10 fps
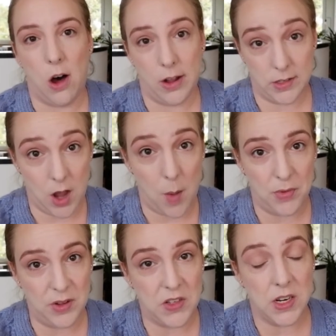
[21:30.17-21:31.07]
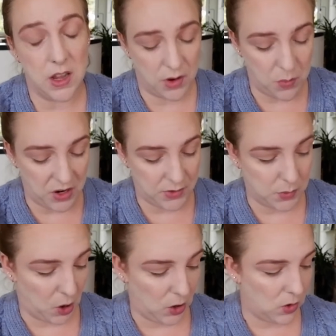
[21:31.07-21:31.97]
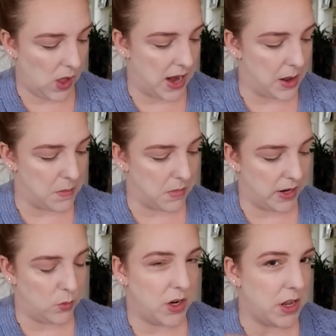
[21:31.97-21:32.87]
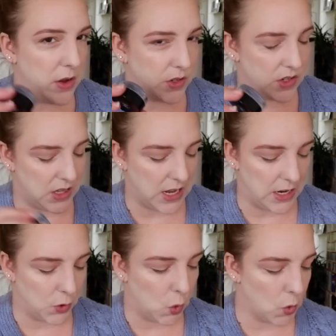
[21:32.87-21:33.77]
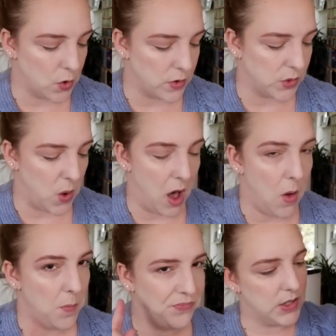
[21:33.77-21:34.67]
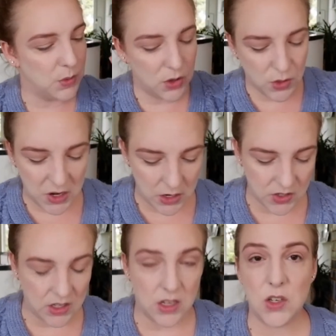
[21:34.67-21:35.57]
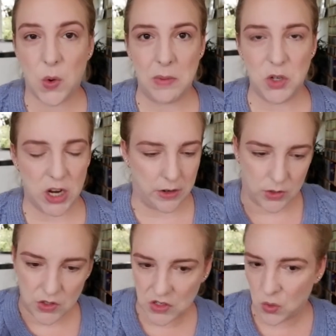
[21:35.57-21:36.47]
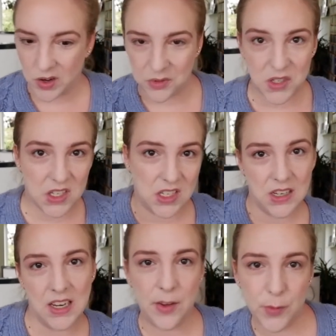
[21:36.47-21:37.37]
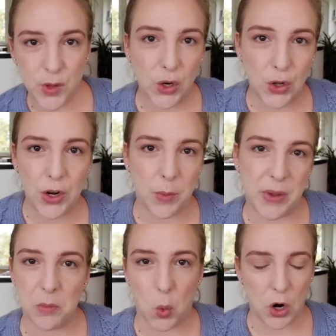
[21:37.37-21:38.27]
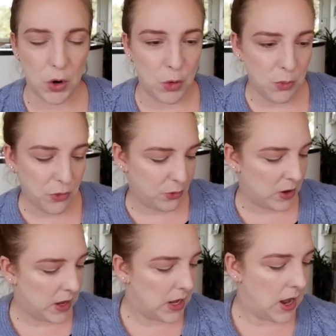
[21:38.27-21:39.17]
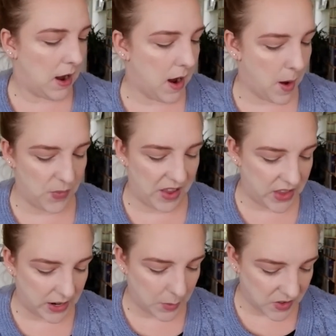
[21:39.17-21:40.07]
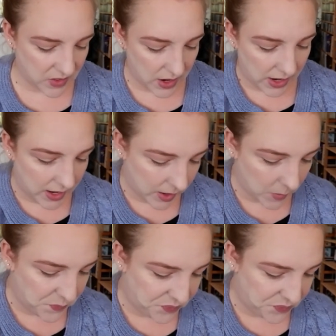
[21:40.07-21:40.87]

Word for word: on top of it to give it a bit of sparkle and I might want to use this in the inner corner as well. So I'm going to be using these cream shadows to sort of give the look a bit more oomph um, and then I think